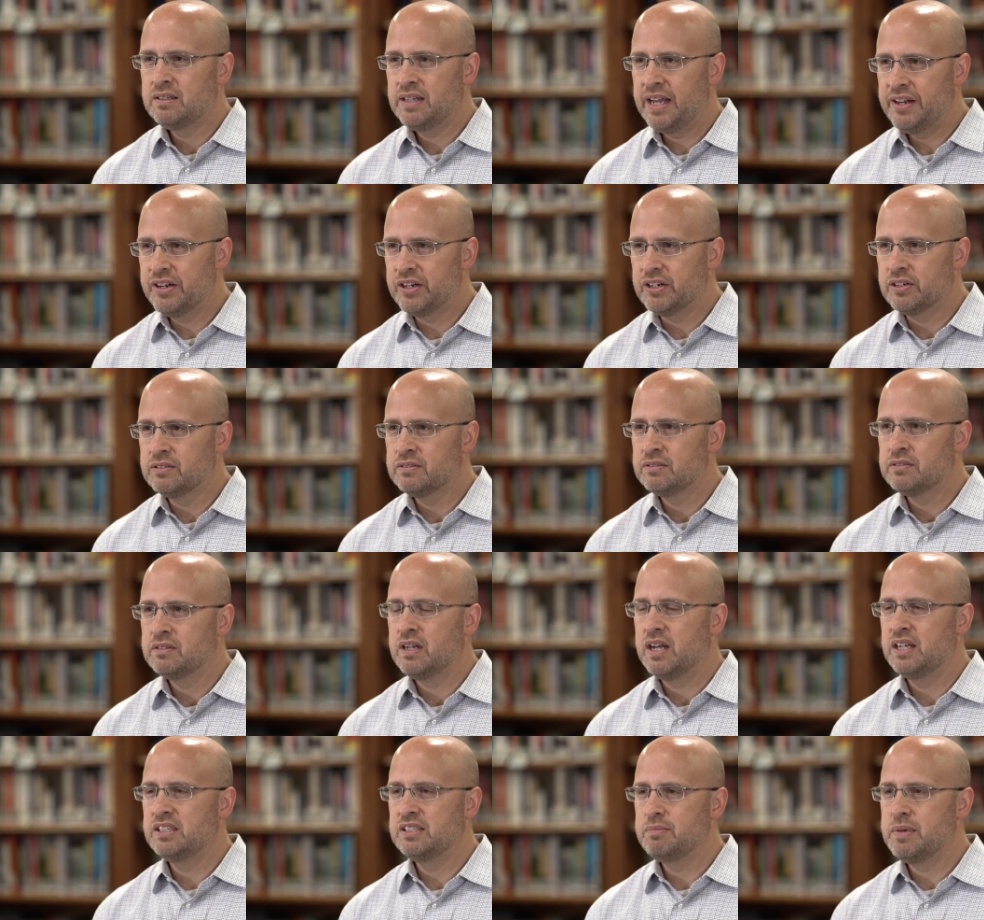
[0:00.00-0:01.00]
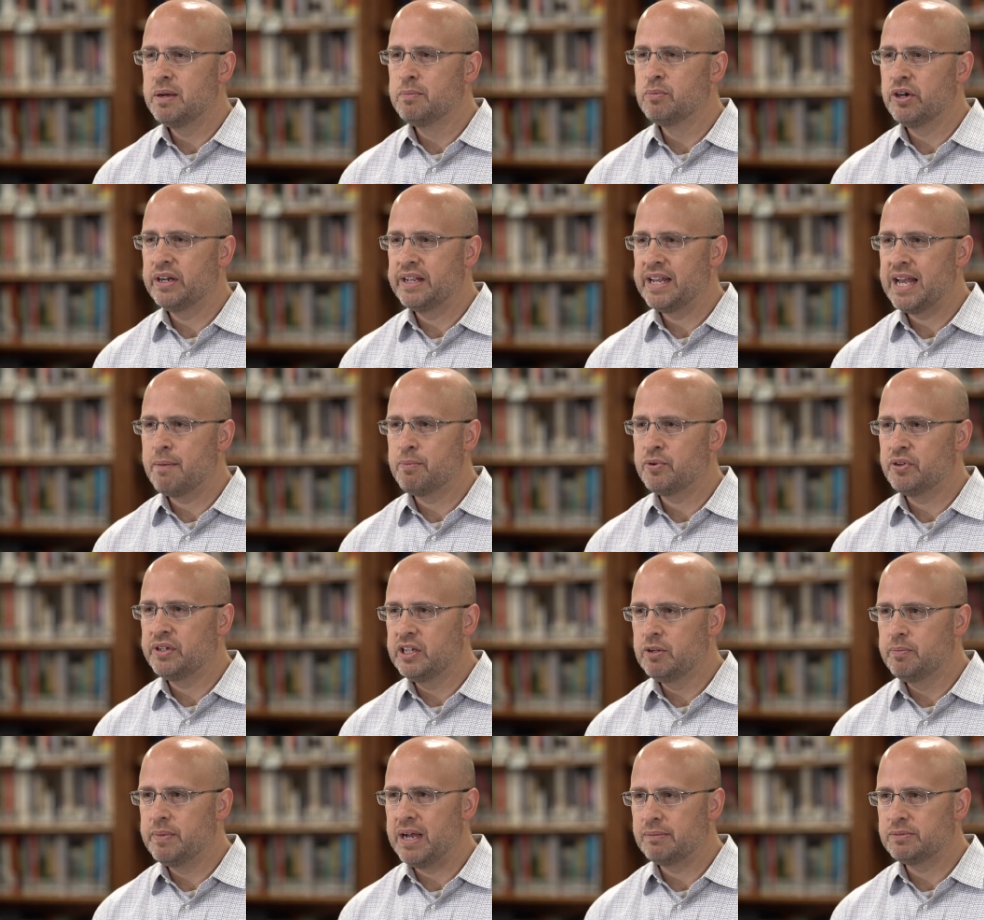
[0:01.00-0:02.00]
Later, as a member at Capitol
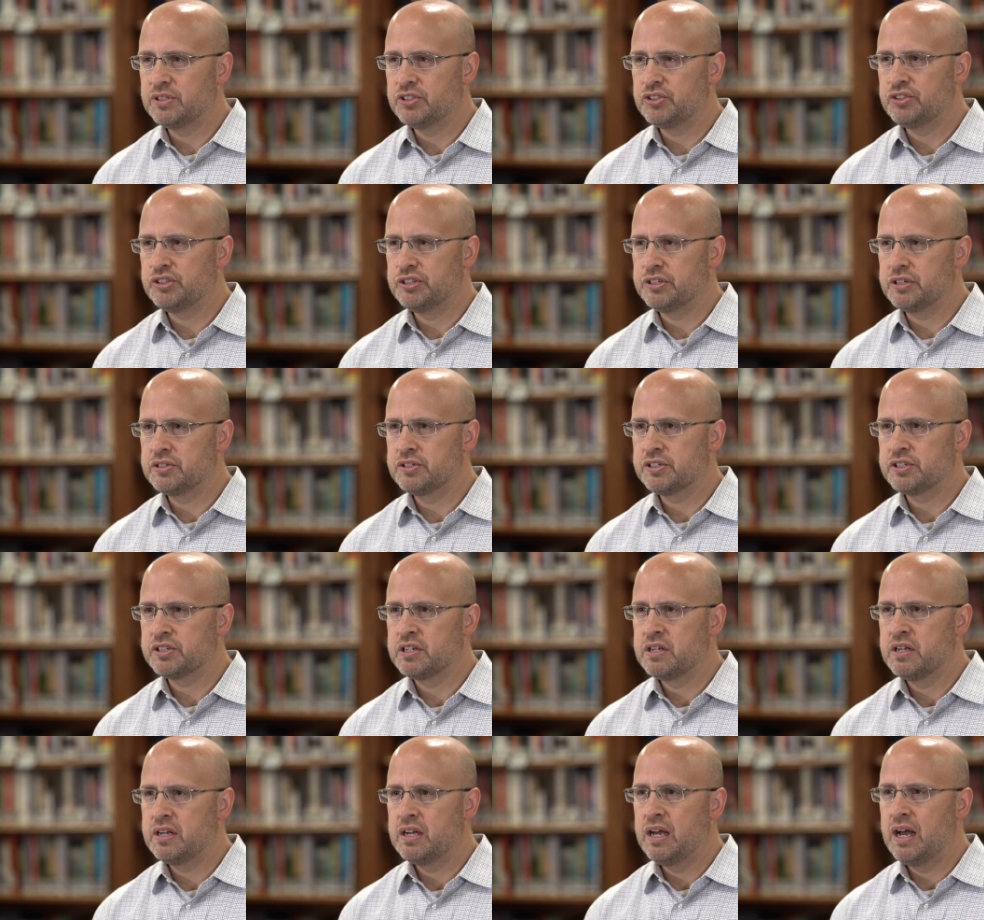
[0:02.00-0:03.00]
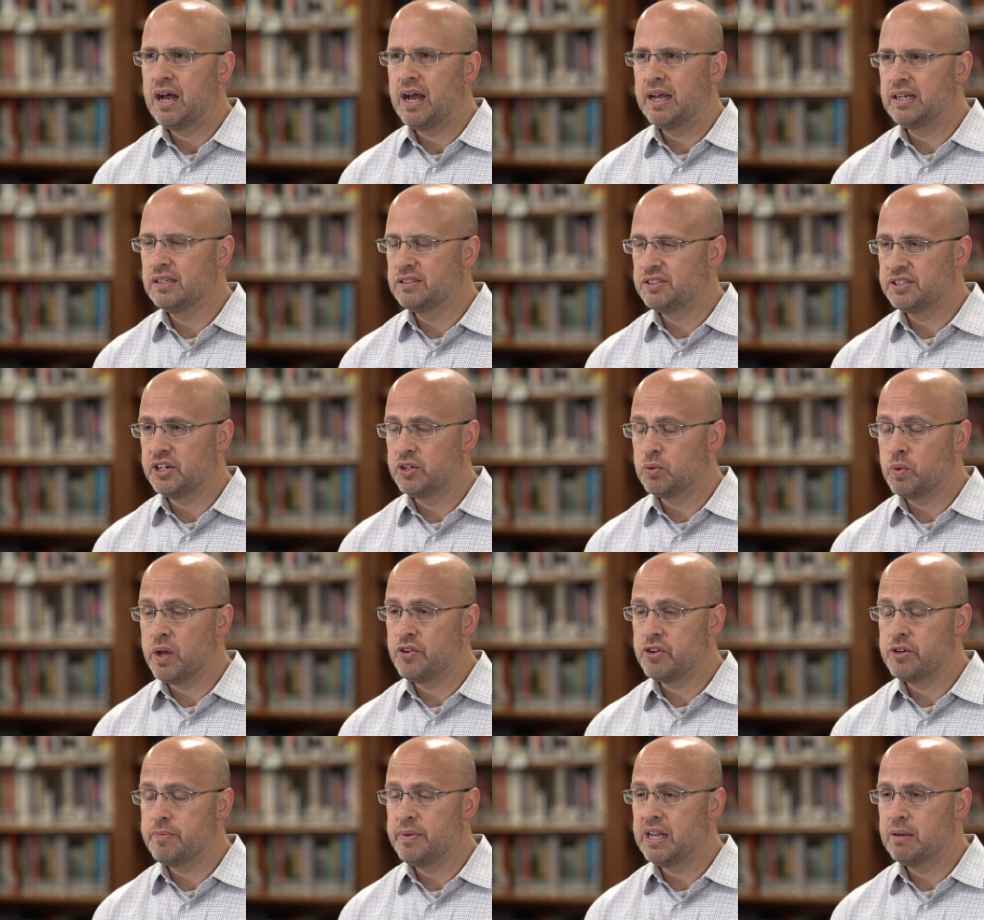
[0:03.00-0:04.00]
Hill Baptist Church, I considered
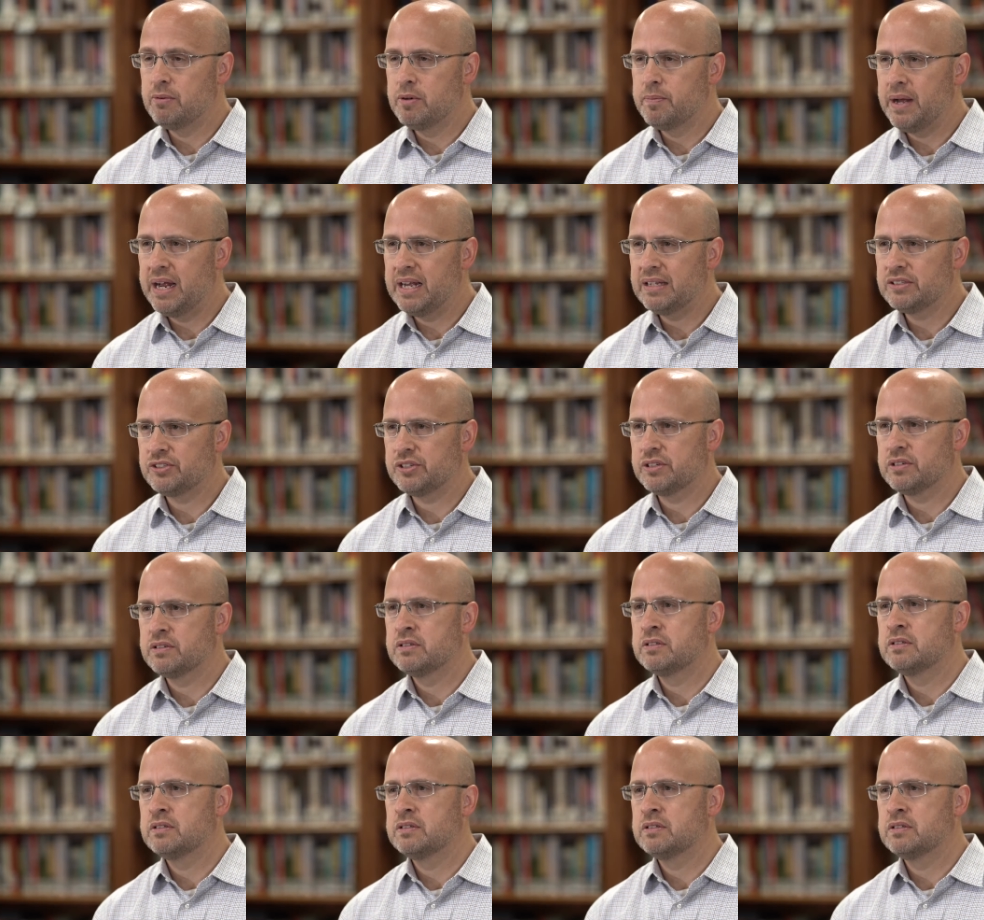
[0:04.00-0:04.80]
whether to become a pastor.